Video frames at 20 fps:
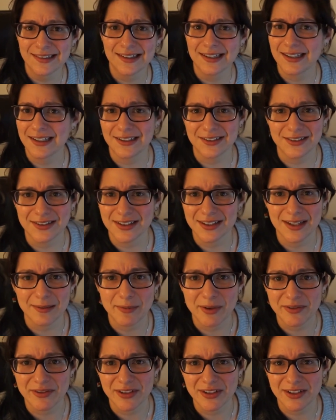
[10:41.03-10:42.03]
I don't think I'm
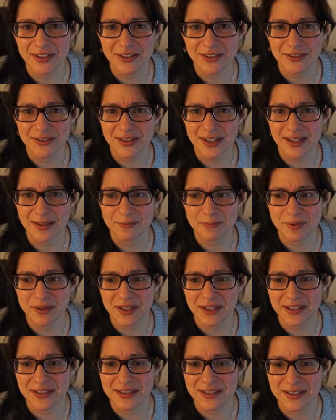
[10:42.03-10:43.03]
ever going to do that,
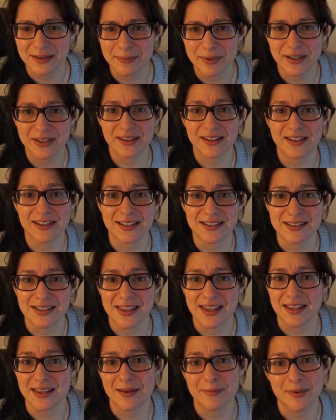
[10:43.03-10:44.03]
but apparently that's the
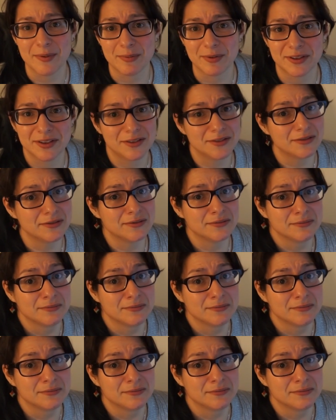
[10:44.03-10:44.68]
thing that people do.